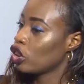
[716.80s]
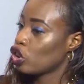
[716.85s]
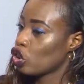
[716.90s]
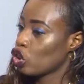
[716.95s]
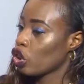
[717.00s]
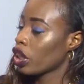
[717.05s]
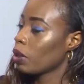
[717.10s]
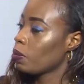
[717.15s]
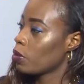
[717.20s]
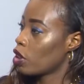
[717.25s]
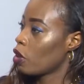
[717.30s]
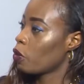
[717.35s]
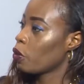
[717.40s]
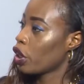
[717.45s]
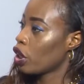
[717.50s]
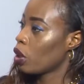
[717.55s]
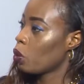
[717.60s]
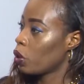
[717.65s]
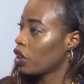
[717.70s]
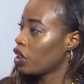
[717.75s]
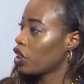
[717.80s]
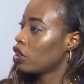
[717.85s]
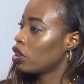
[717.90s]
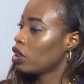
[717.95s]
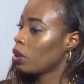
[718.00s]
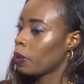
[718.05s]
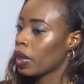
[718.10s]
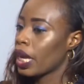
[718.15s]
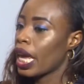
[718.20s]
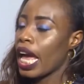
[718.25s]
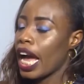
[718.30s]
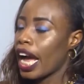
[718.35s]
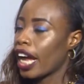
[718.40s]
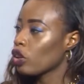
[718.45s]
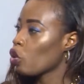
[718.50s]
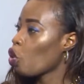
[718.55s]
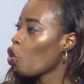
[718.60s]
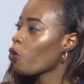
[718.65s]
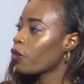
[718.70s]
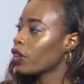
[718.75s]
saw himself where he wanted to be,
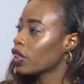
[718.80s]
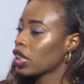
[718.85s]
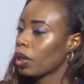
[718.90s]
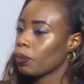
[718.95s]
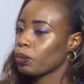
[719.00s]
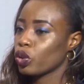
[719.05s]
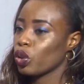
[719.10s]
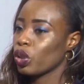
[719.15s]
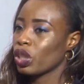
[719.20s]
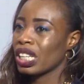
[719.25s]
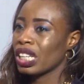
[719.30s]
and over time, so you